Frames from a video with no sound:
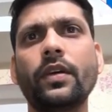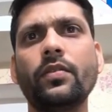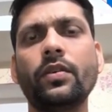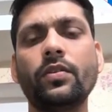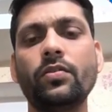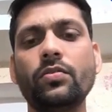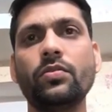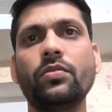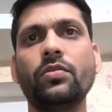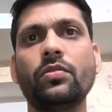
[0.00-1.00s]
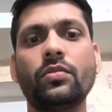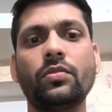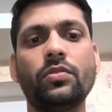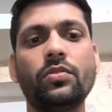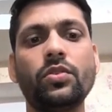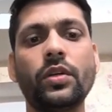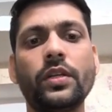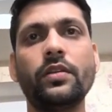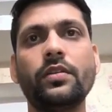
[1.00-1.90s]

are going to join